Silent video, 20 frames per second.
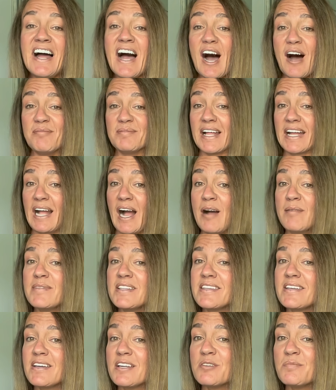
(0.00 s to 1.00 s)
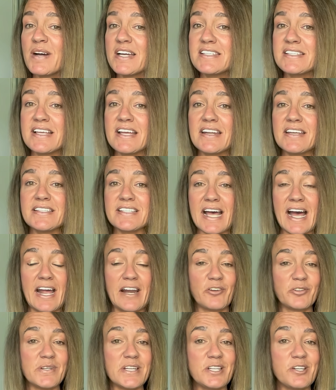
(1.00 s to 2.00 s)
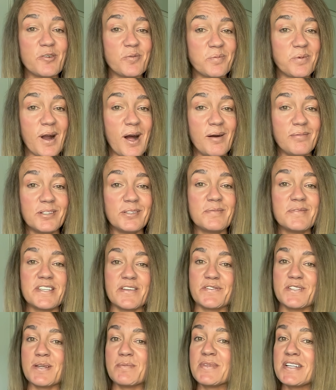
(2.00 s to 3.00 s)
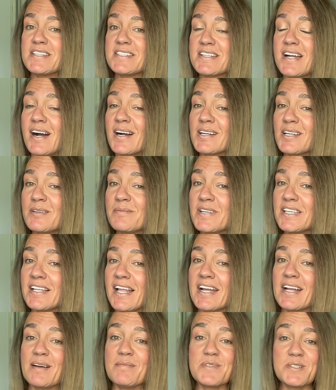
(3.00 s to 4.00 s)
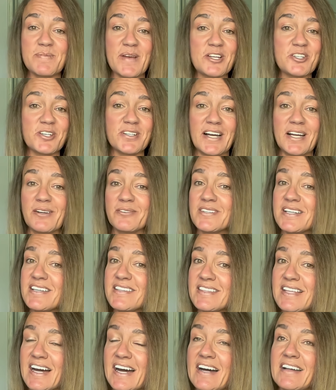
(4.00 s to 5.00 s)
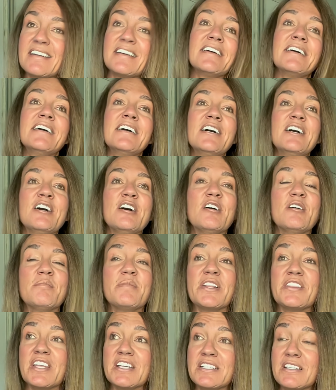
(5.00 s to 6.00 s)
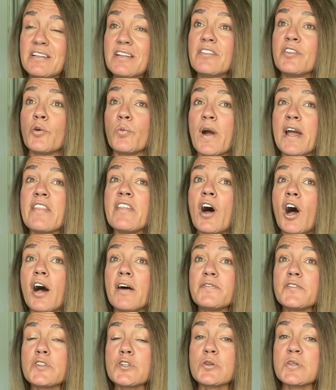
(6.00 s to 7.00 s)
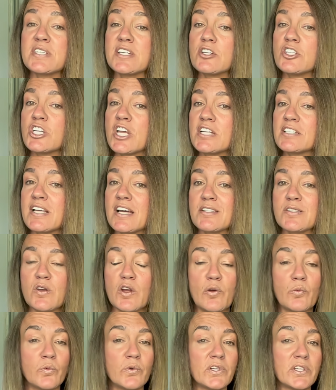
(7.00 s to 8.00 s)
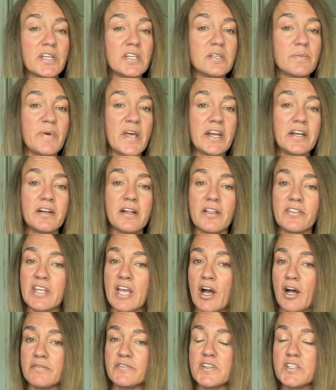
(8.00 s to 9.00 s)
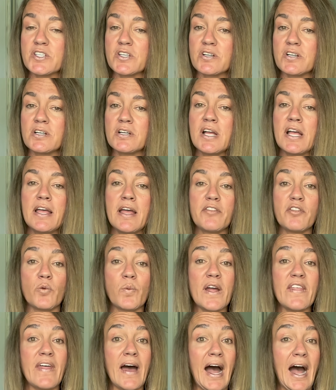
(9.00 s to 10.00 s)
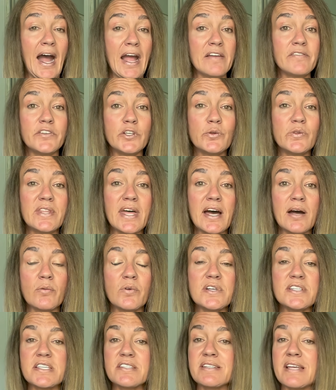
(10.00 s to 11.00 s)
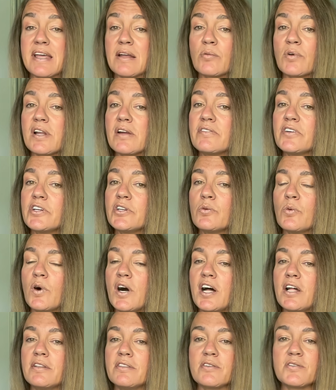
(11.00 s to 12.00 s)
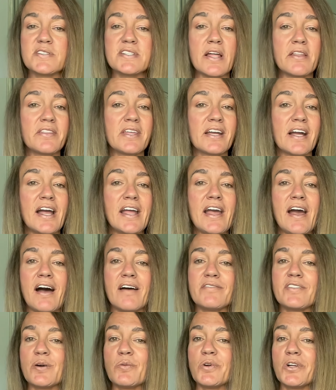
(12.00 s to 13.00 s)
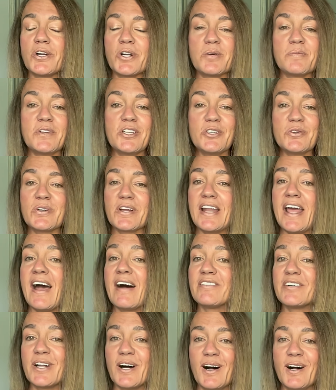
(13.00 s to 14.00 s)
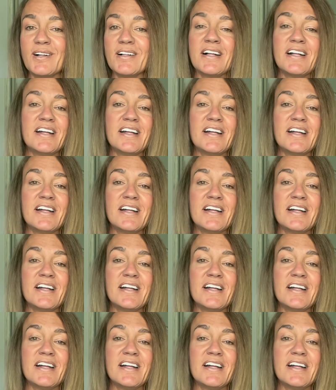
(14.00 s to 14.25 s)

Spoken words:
I'm like, I'm at the end of my sentence. I don't need no problems. If somebody's talking to me like I'm special, I don't need that. But the way the officers did shakedowns, it really depended on the officer. The way that I viewed that was take whatever you want. There's nothing I have that will hurt me. You can have it all.